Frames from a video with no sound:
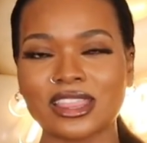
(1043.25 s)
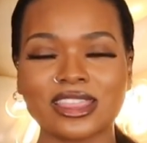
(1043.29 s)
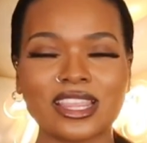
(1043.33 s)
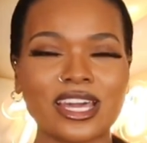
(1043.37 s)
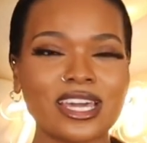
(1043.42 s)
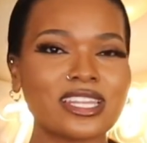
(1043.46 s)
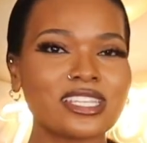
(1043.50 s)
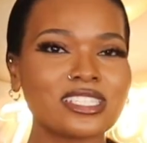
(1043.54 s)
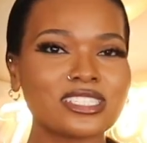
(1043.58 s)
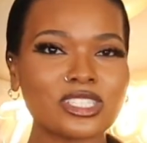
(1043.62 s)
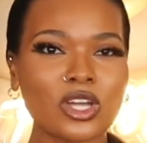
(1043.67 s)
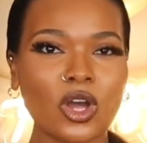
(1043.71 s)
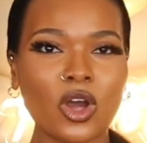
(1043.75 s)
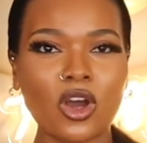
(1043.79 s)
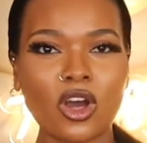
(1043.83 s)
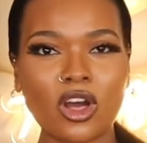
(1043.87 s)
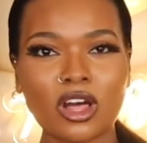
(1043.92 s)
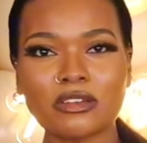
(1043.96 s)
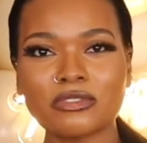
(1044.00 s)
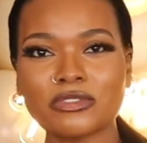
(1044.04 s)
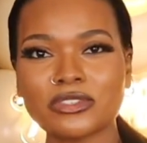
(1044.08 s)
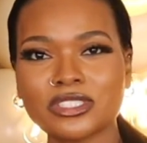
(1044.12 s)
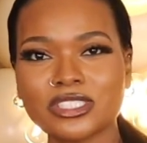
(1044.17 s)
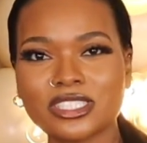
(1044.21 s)
That is
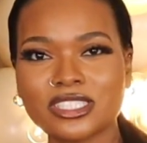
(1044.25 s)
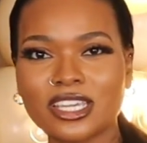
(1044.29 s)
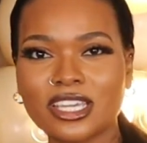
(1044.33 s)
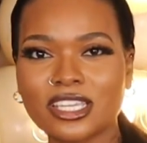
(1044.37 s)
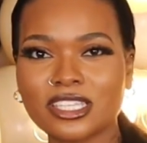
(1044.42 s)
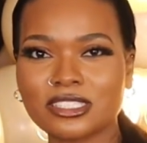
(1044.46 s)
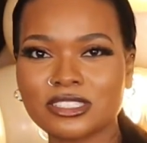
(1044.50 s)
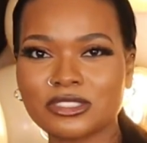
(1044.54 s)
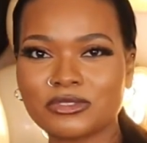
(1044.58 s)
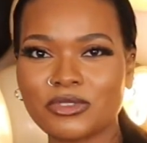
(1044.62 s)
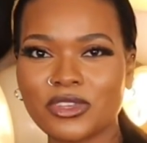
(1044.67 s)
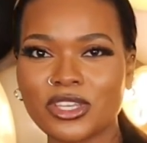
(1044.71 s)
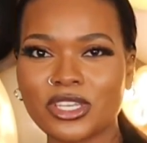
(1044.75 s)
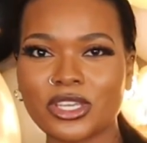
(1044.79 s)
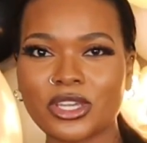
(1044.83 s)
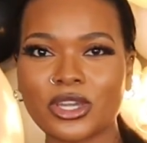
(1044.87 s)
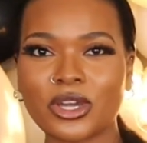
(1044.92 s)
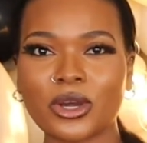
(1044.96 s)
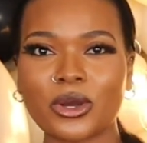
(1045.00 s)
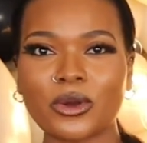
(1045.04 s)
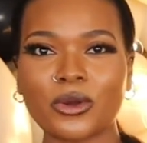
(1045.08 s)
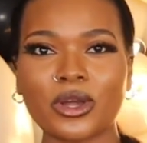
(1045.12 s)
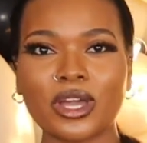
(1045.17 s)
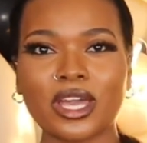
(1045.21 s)
all for today's
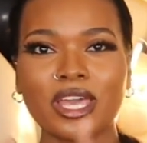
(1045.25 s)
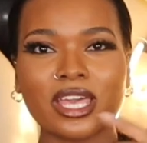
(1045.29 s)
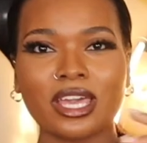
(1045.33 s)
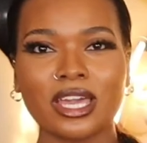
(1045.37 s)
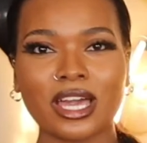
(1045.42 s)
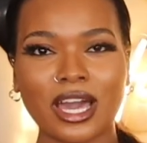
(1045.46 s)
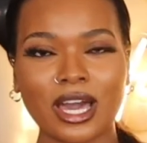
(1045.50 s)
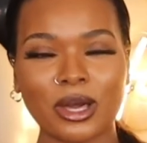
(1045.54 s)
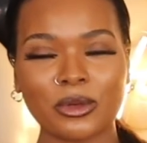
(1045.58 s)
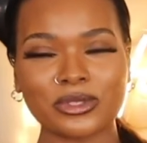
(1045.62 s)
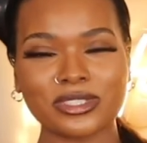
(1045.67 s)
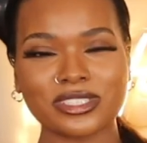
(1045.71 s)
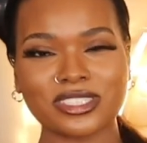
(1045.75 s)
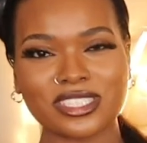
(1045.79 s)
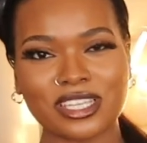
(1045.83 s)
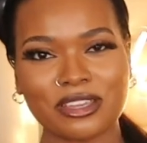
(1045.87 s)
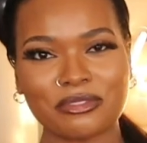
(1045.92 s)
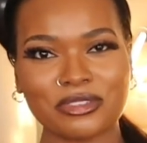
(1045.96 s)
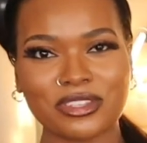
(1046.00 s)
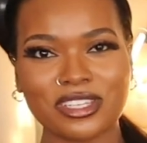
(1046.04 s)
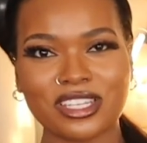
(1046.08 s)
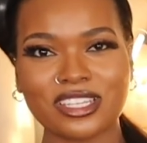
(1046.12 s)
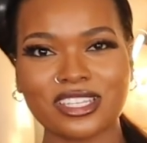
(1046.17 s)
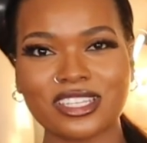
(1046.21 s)
video. I will
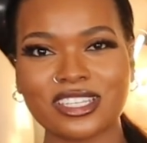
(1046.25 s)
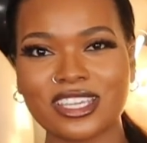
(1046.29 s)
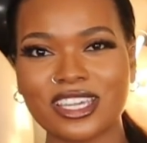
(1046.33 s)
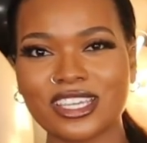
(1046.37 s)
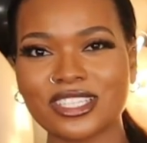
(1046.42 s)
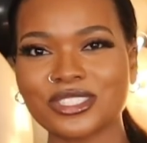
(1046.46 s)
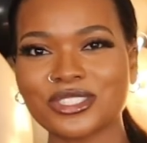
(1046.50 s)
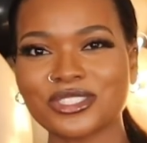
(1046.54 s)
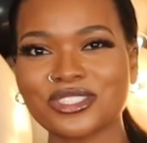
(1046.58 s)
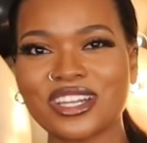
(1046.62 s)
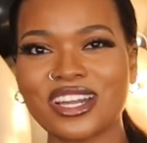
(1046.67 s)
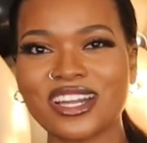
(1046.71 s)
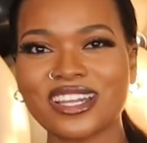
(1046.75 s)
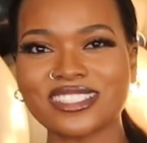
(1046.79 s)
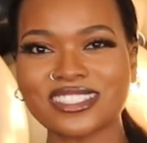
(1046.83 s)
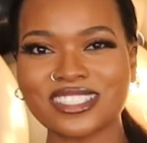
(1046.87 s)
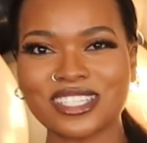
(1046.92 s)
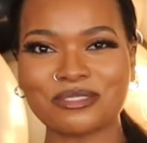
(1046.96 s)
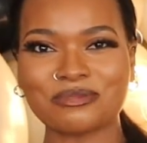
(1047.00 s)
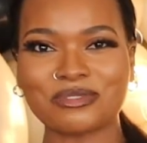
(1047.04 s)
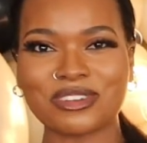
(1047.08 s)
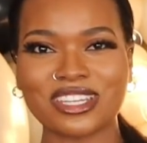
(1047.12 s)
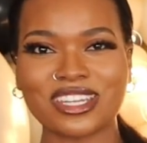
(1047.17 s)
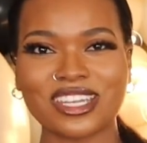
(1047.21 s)
definitely catch you guys
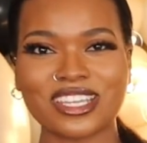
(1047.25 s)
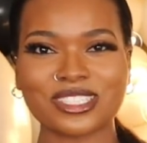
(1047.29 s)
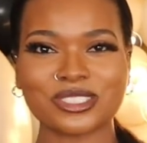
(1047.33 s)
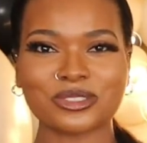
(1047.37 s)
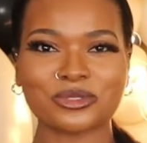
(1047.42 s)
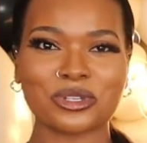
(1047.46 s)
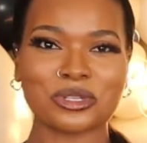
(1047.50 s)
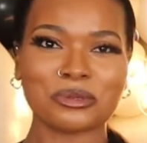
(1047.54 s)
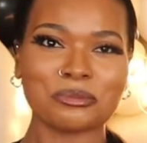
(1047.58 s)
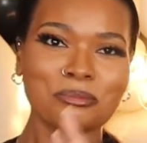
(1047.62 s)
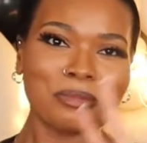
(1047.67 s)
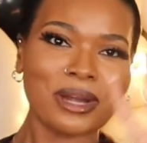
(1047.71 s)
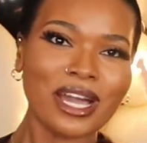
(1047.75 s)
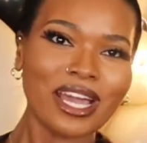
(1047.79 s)
in my next one.